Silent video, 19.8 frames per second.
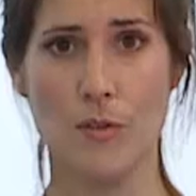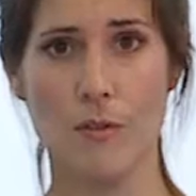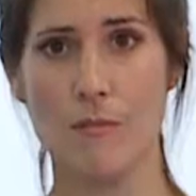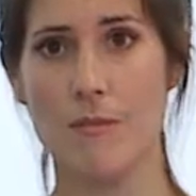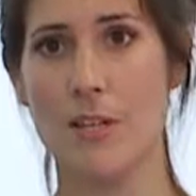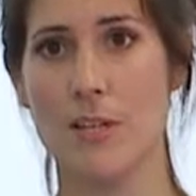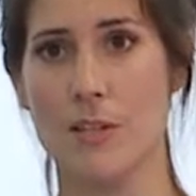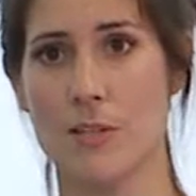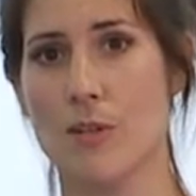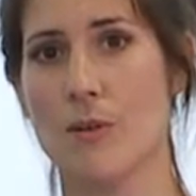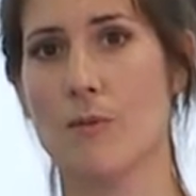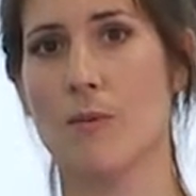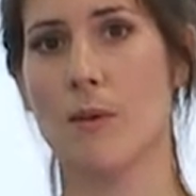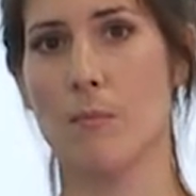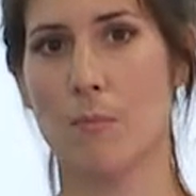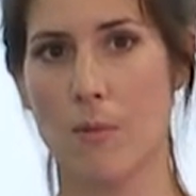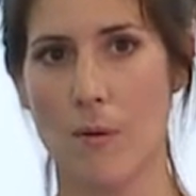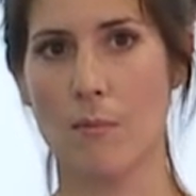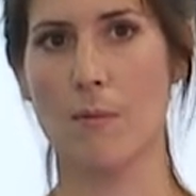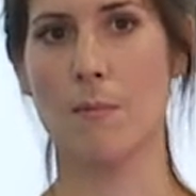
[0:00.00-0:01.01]
not really sure what
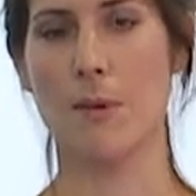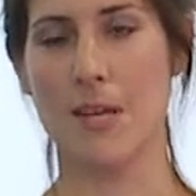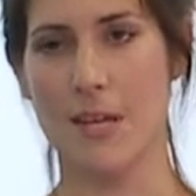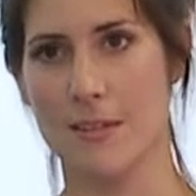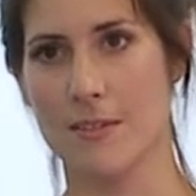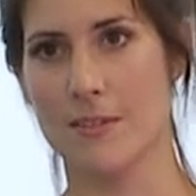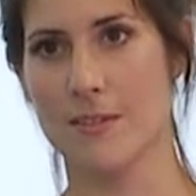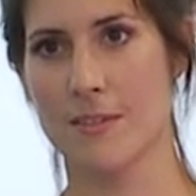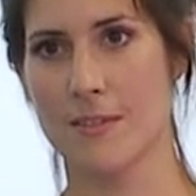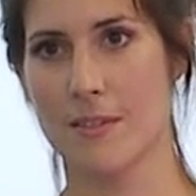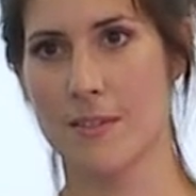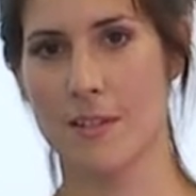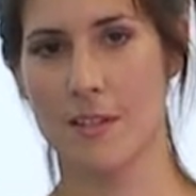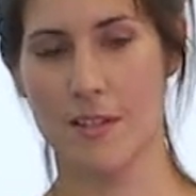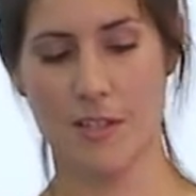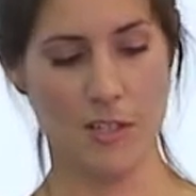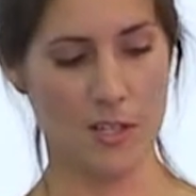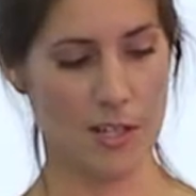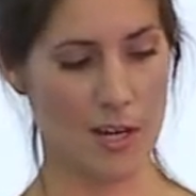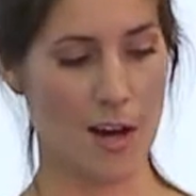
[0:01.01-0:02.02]
the problem is.
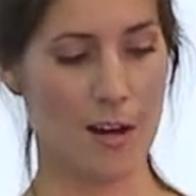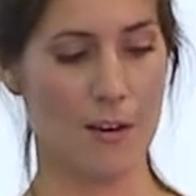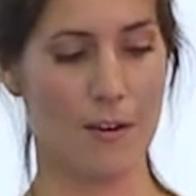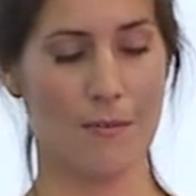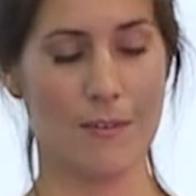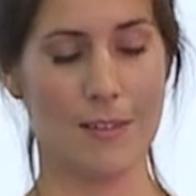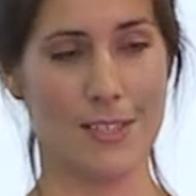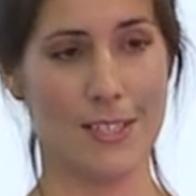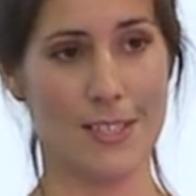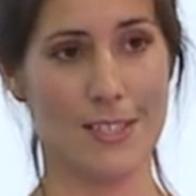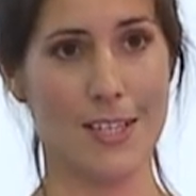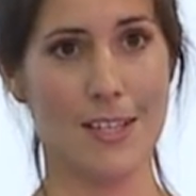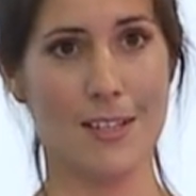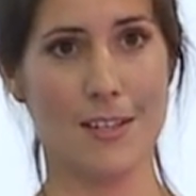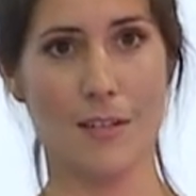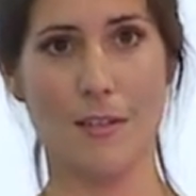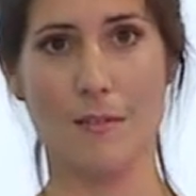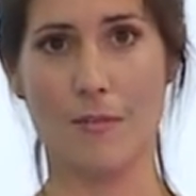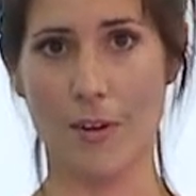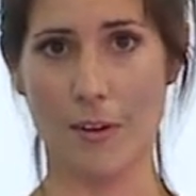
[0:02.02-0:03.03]
You can't obviously see
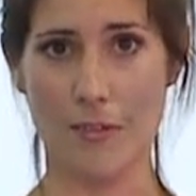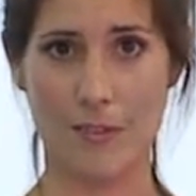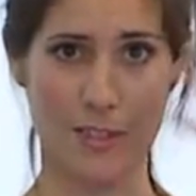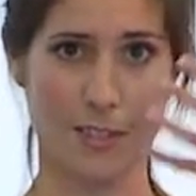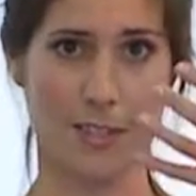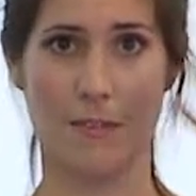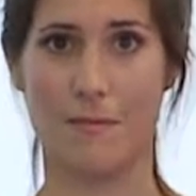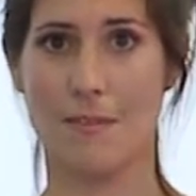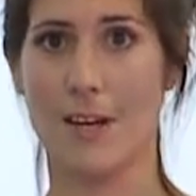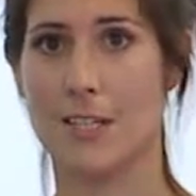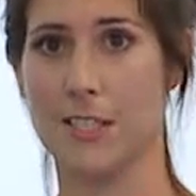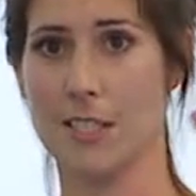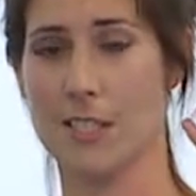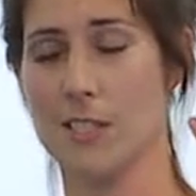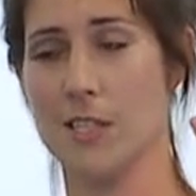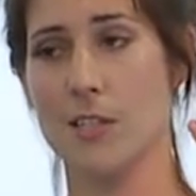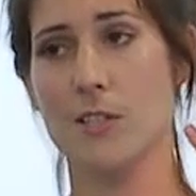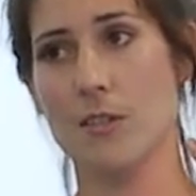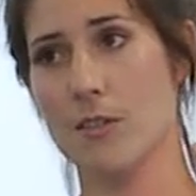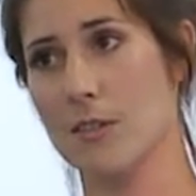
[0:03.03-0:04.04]
that you've got this defective
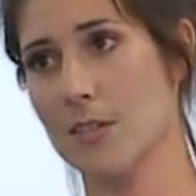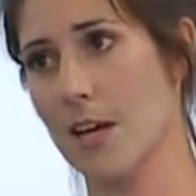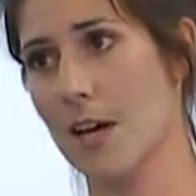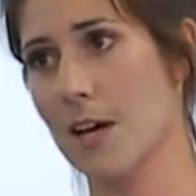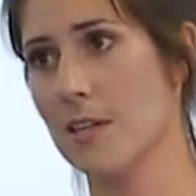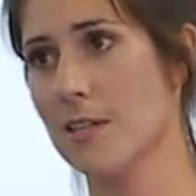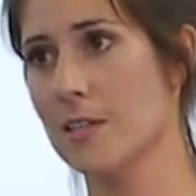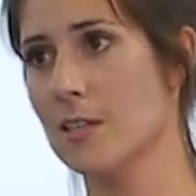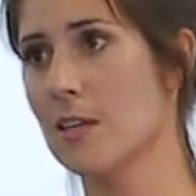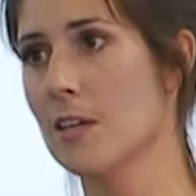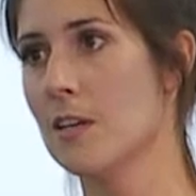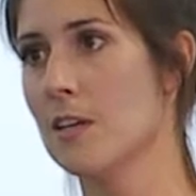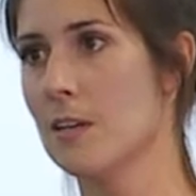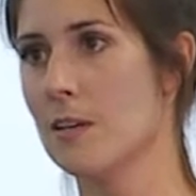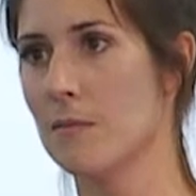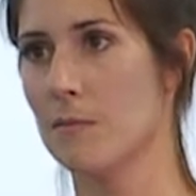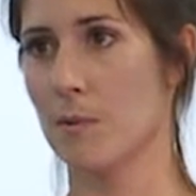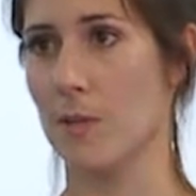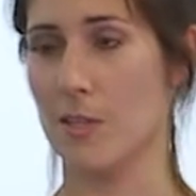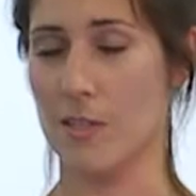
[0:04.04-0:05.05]
tissue site,
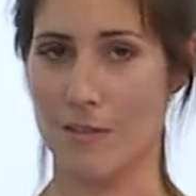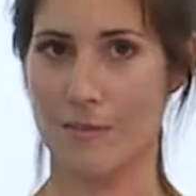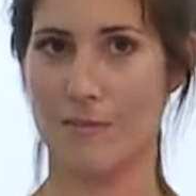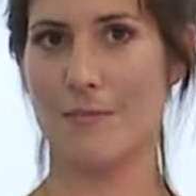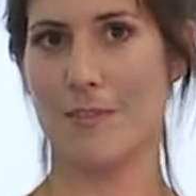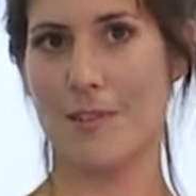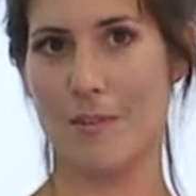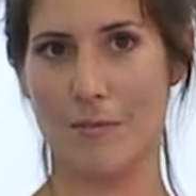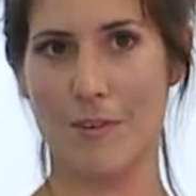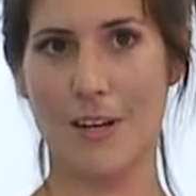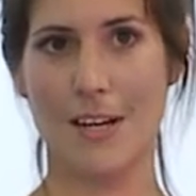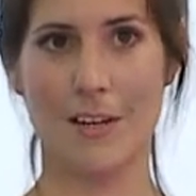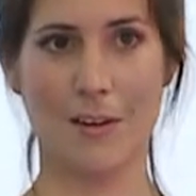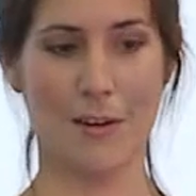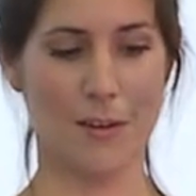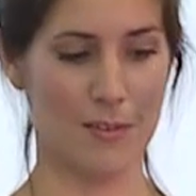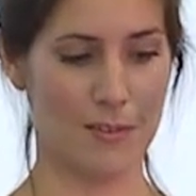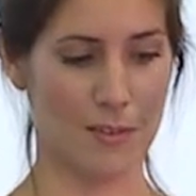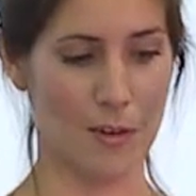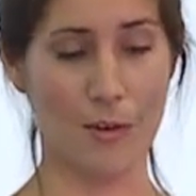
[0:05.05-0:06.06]
but you've really
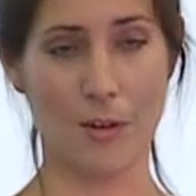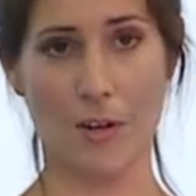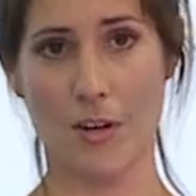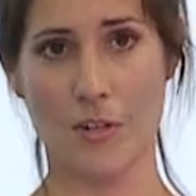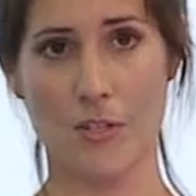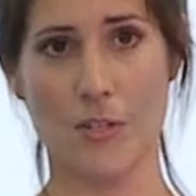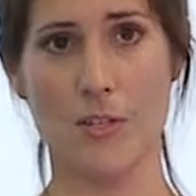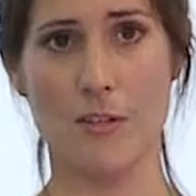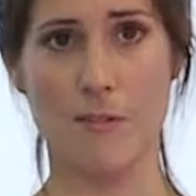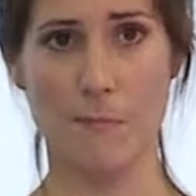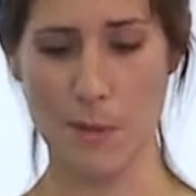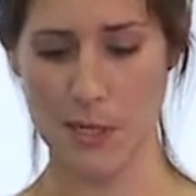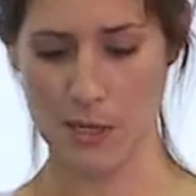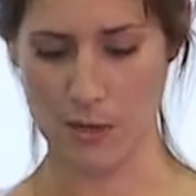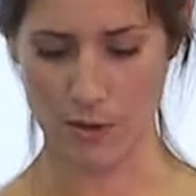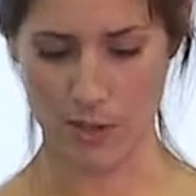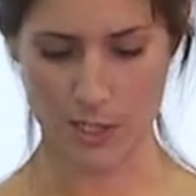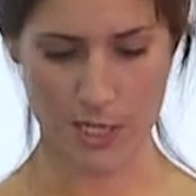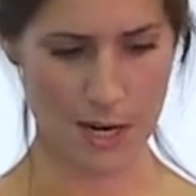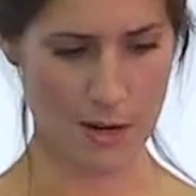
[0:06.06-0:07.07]
got concussion, you've been
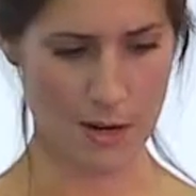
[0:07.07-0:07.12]
knocked